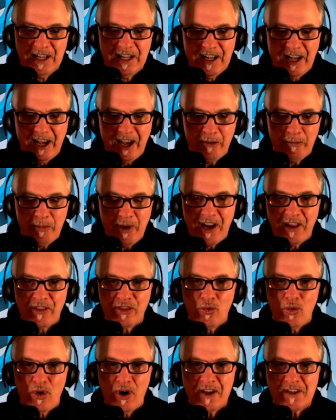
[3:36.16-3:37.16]
Ant-Man and
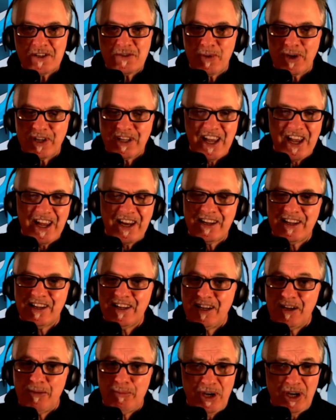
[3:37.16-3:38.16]
the Wasp. Again,
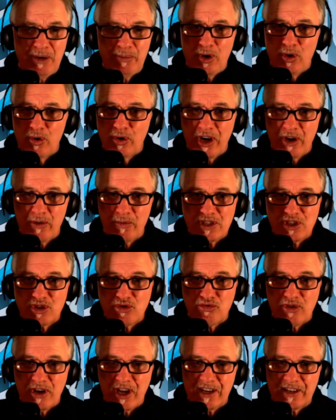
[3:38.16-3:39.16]
pop out here was
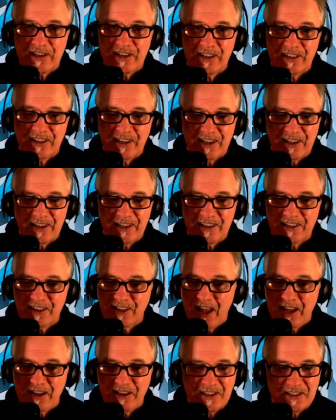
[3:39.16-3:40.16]
great.
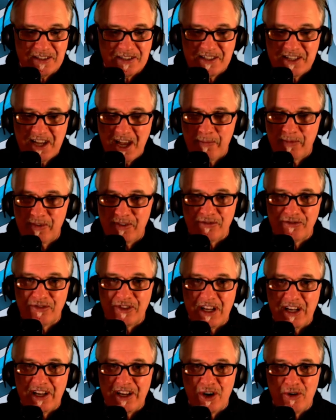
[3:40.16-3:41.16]
And the depth of
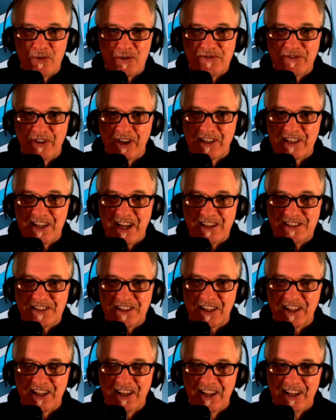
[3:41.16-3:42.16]
field here was
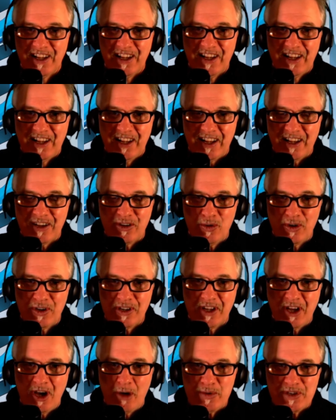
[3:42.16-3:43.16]
fantastic. Quite
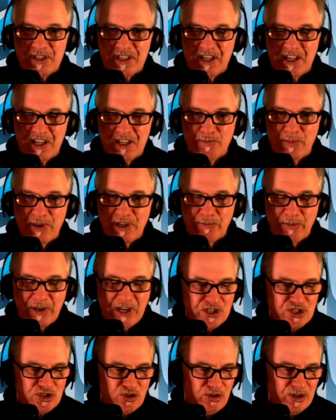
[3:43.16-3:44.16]
the opposite. He's
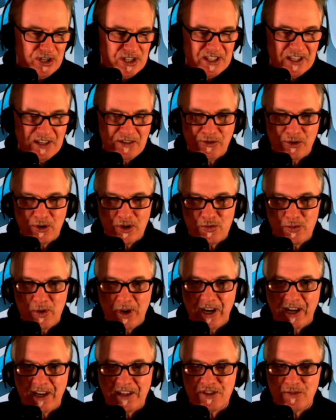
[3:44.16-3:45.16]
miniaturized in the first
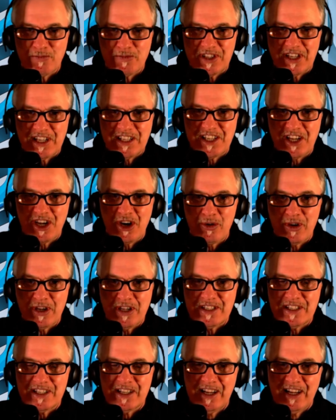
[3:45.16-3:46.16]
one, and in some scenes here
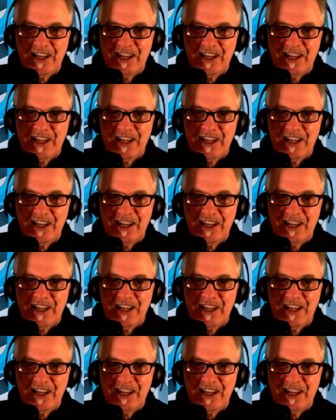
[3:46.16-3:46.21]
he's